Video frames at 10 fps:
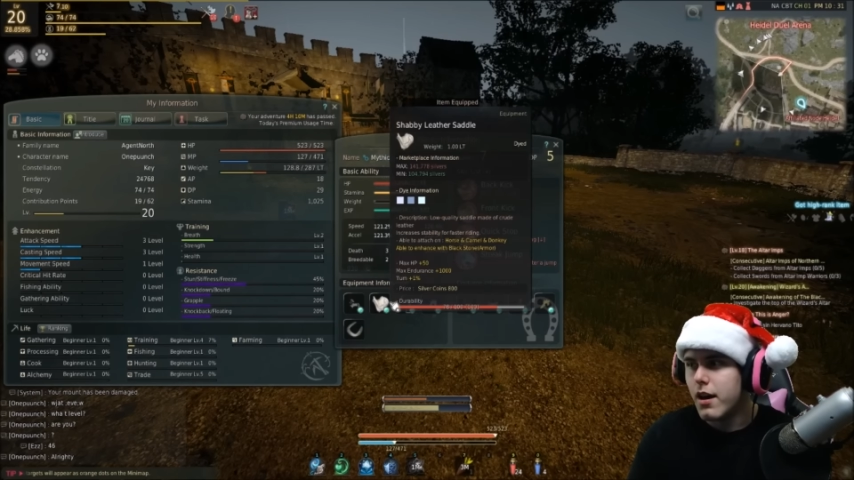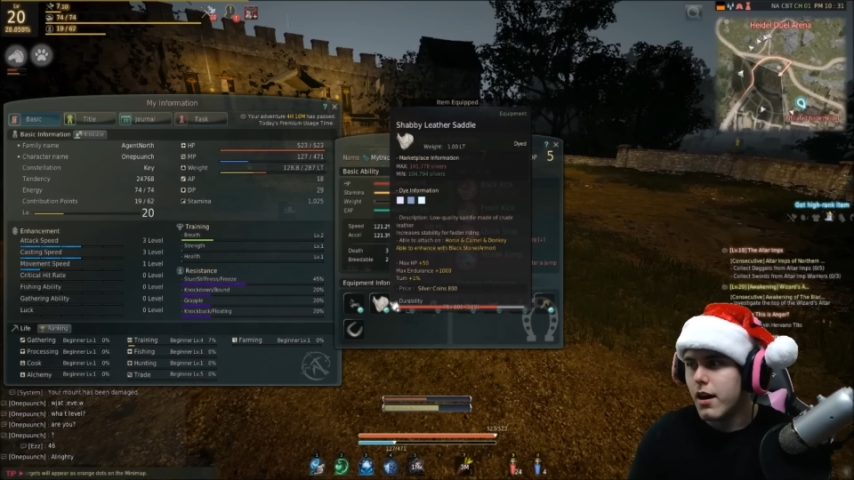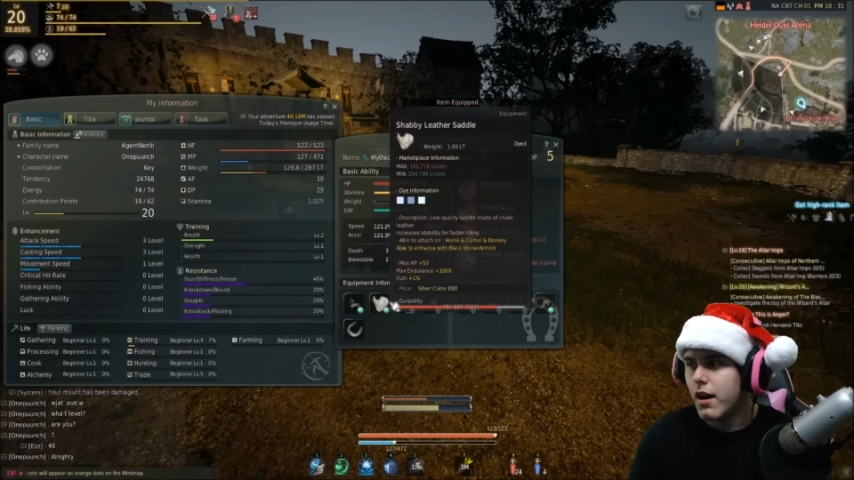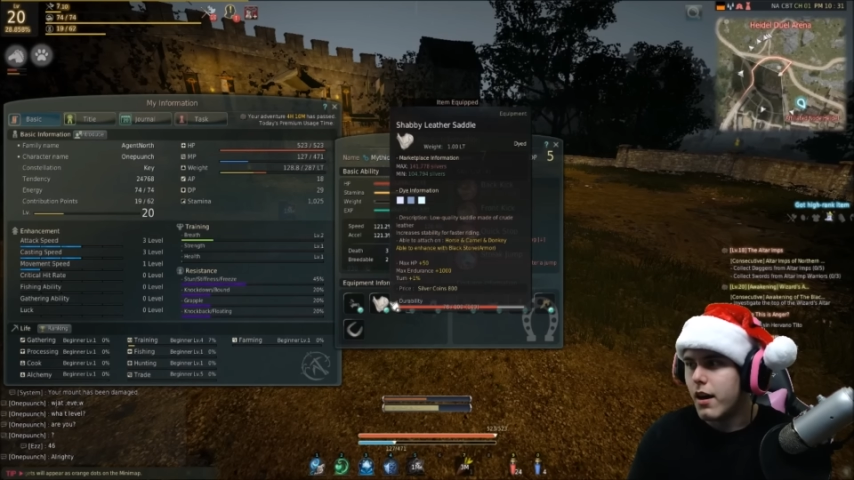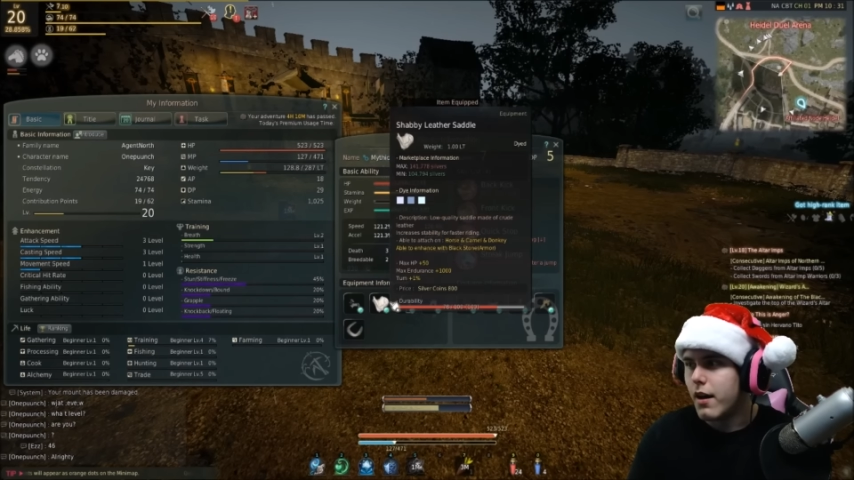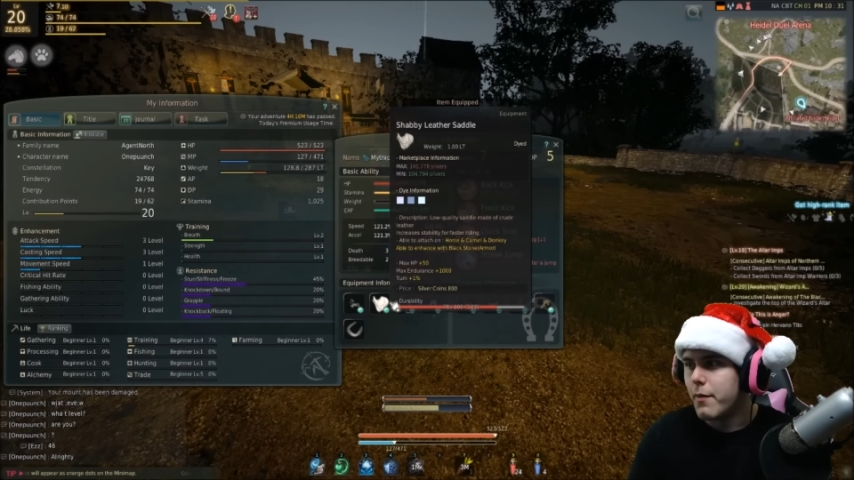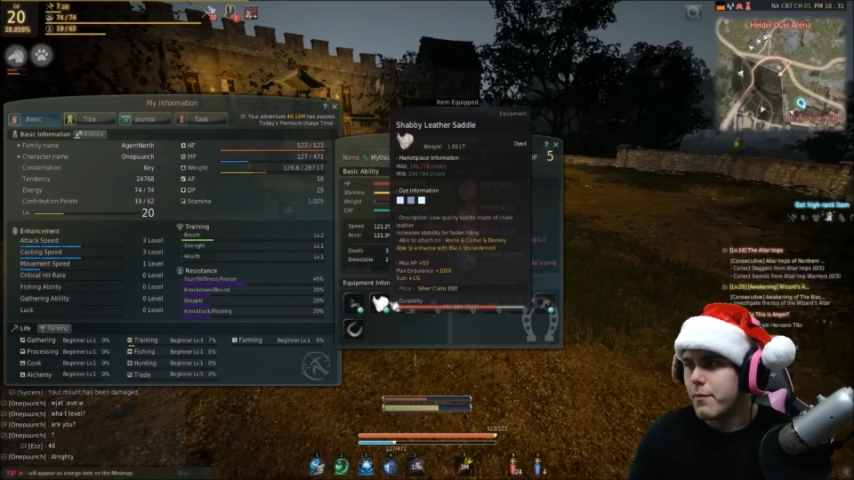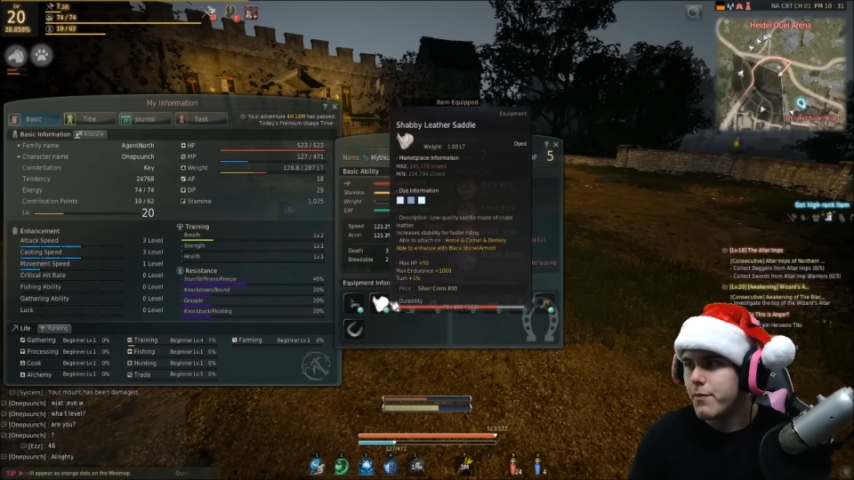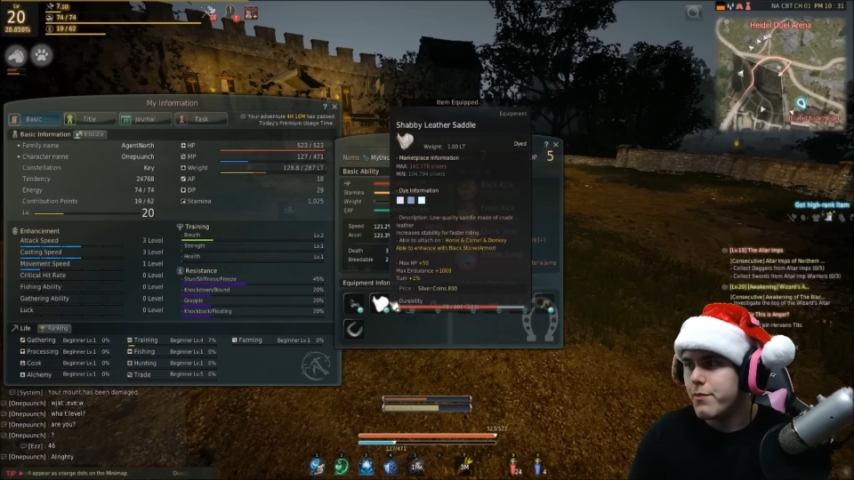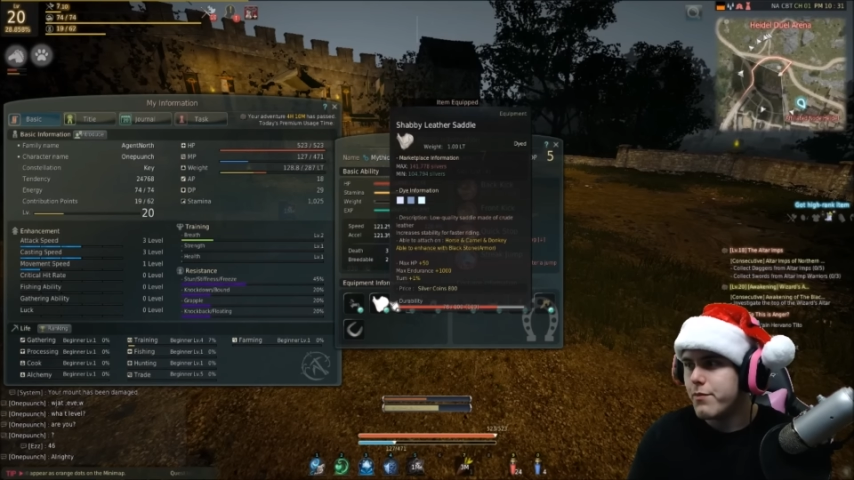
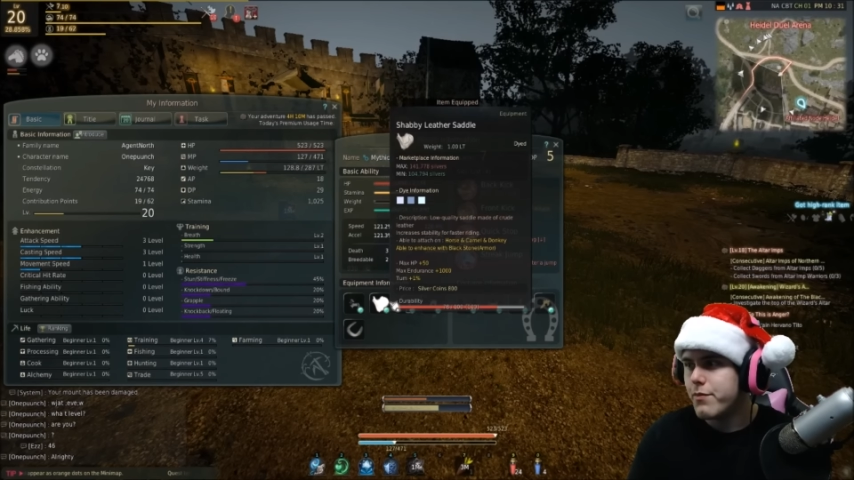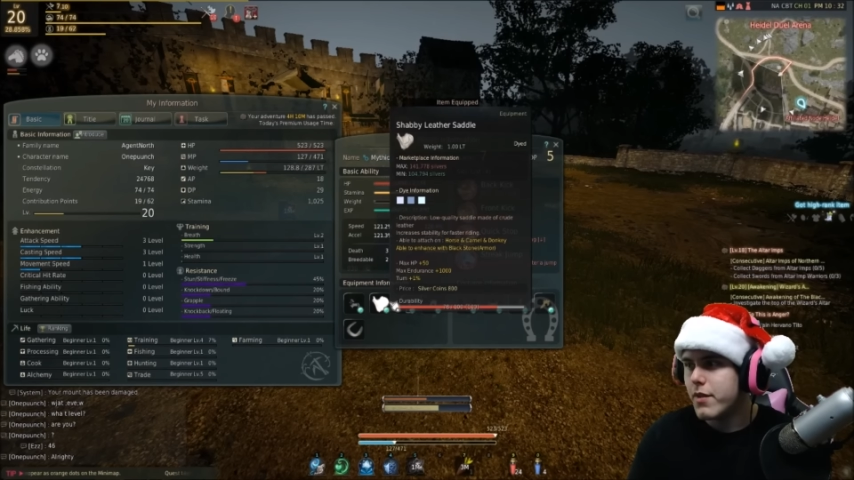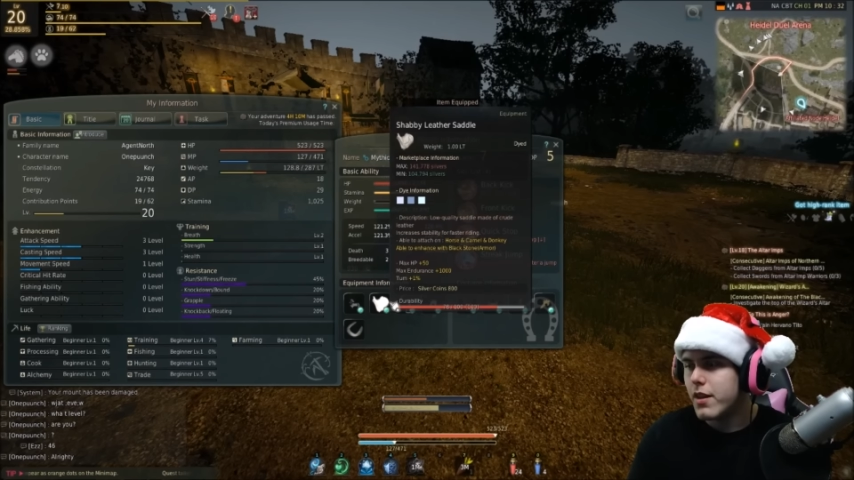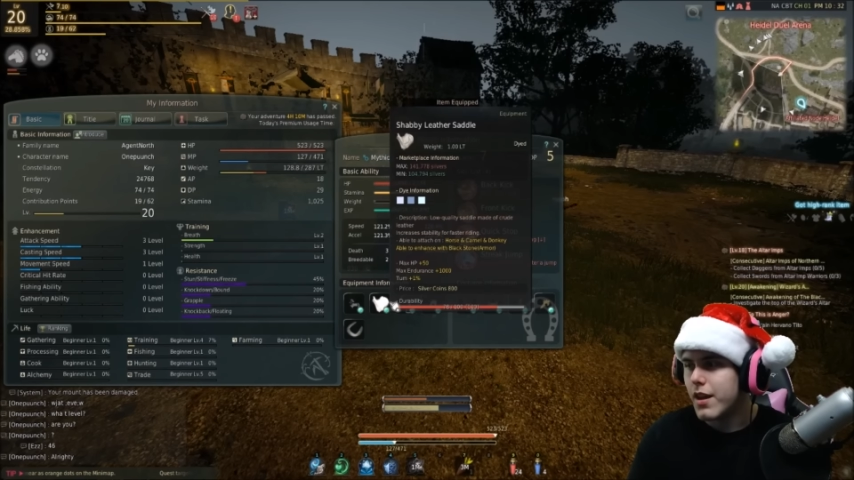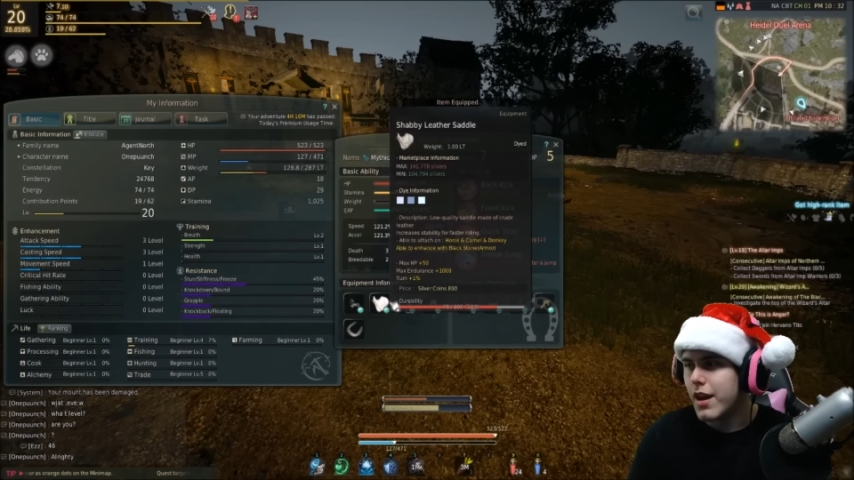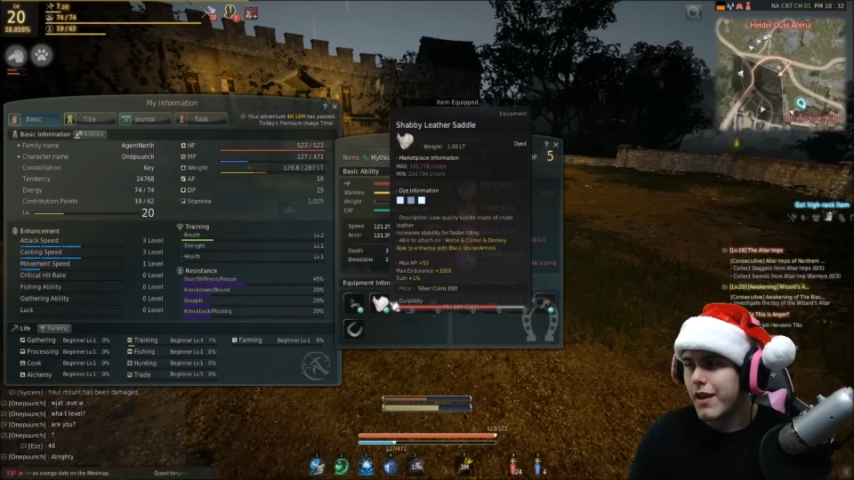Um, and